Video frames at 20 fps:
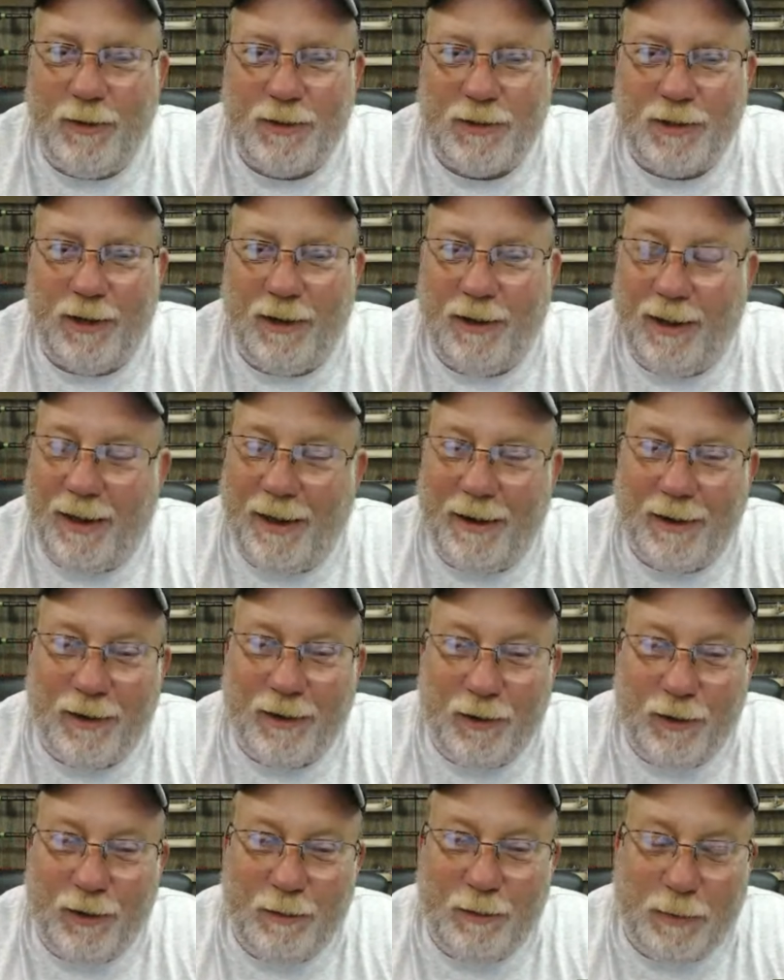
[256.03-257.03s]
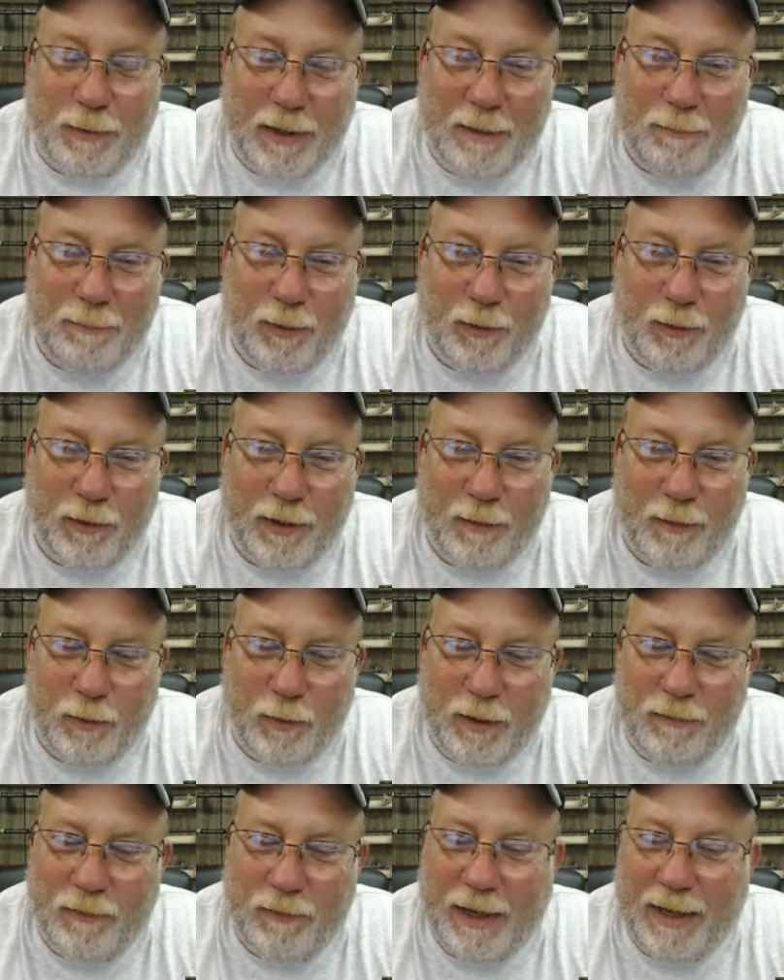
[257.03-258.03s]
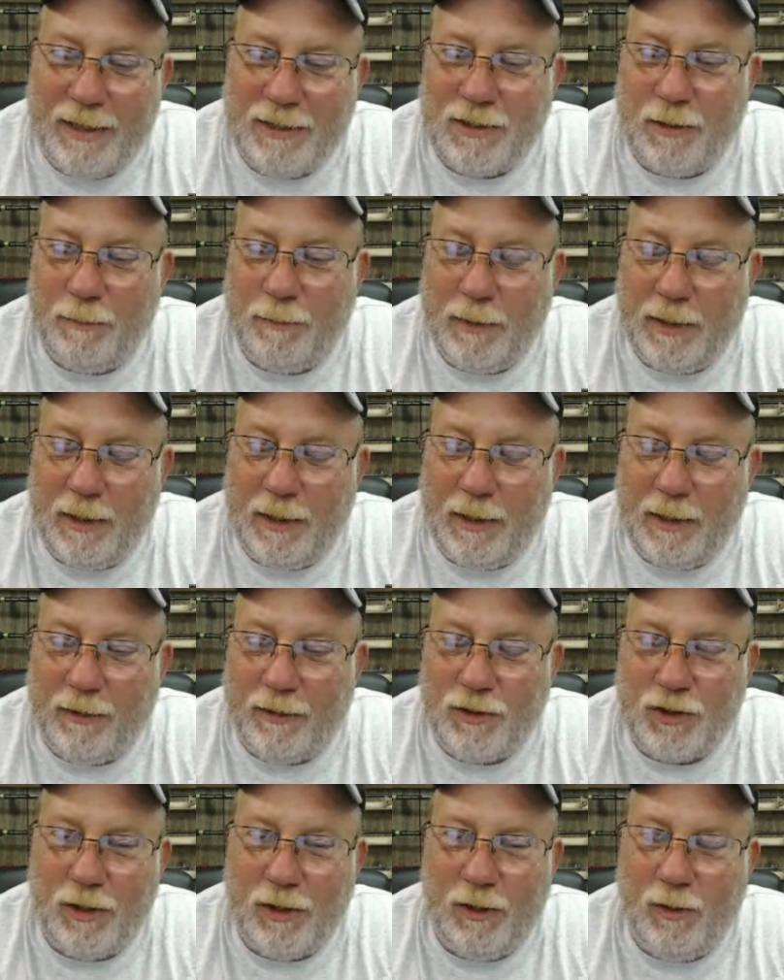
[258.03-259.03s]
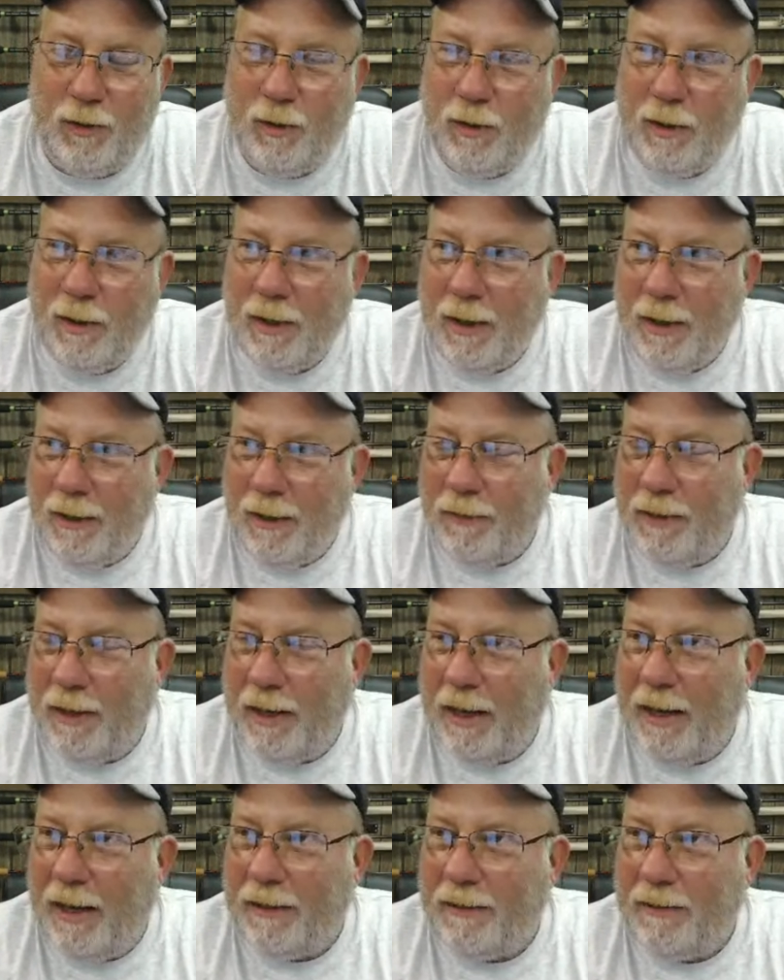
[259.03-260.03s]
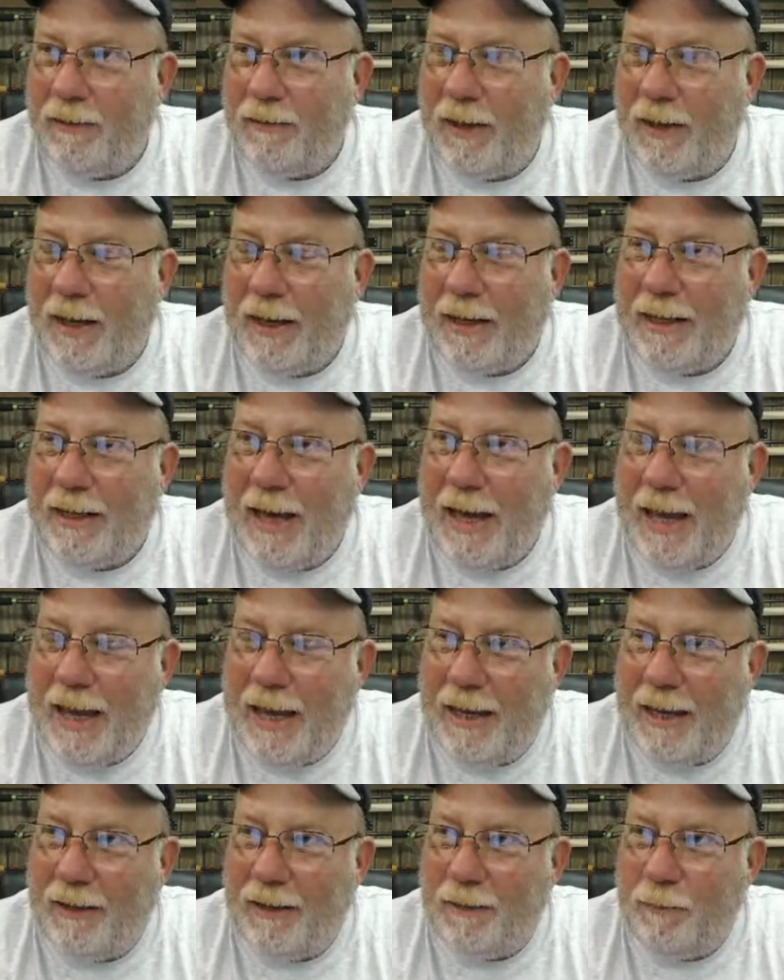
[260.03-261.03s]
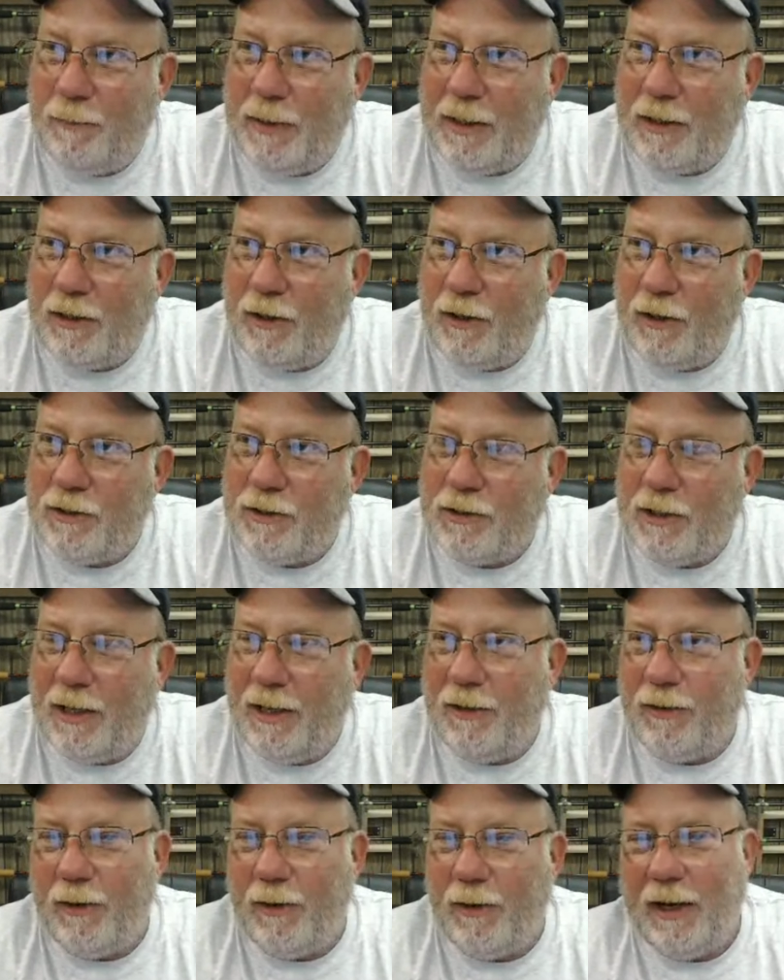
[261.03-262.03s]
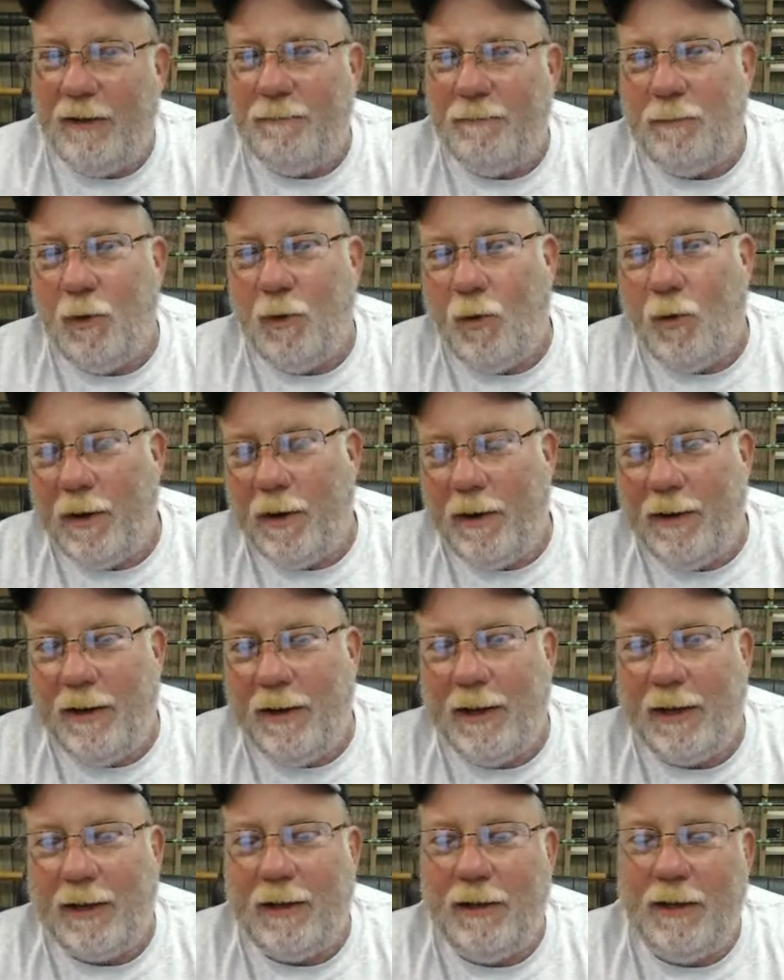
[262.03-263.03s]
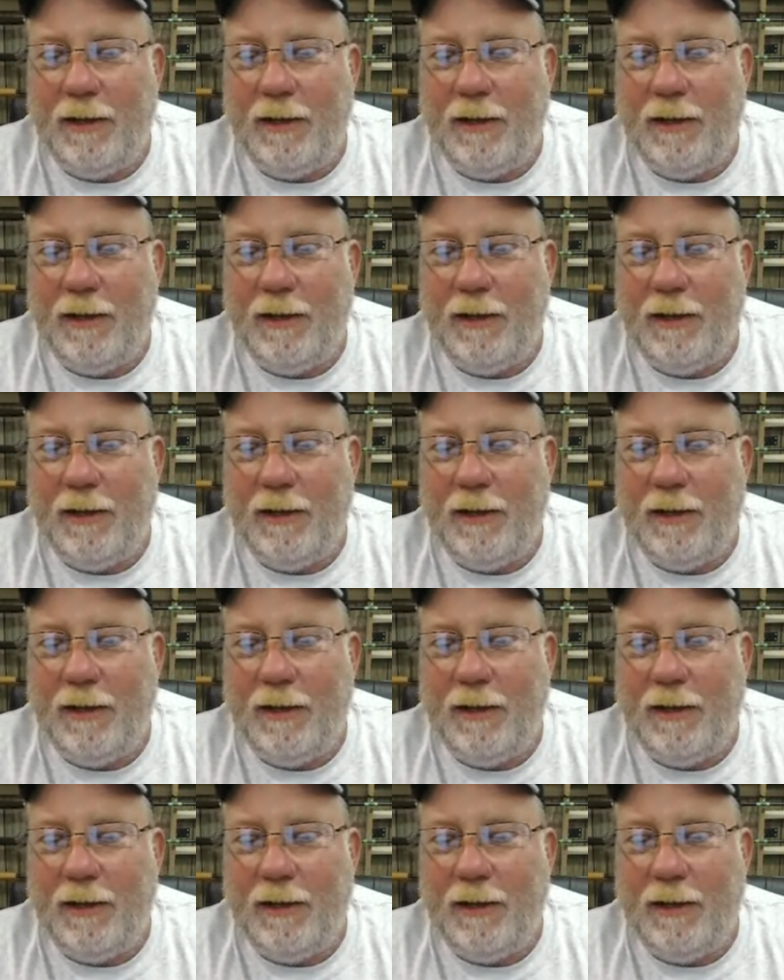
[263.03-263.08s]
There's a lot of good people that we've asked to be on the show that they can't because they either have poor internet